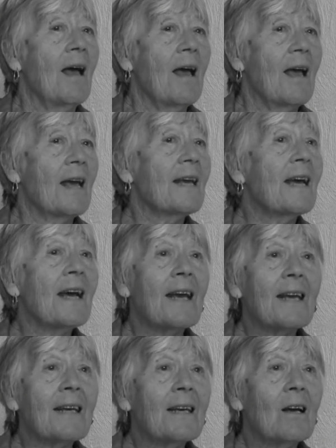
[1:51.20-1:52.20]

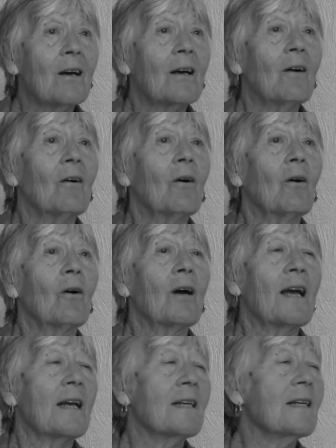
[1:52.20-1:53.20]
AA or
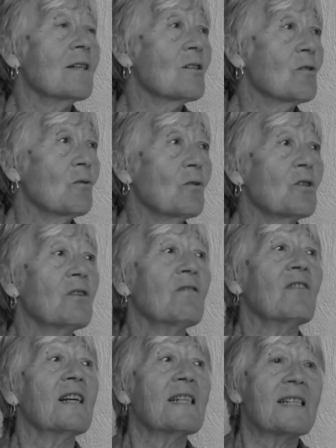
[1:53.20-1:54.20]
any sort
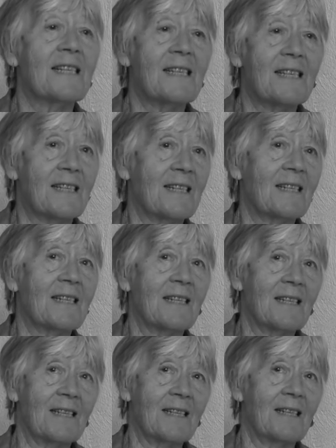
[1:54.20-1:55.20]
of
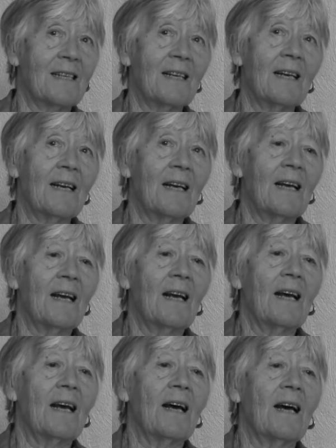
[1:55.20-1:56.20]
assistance,
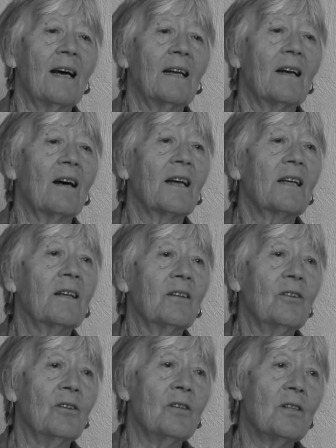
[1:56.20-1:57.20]
and I
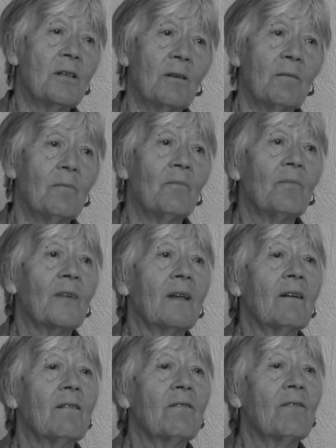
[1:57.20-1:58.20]
could
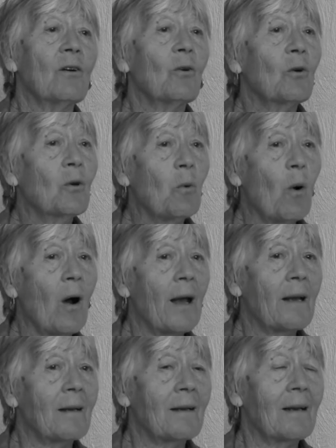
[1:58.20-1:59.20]
feel quite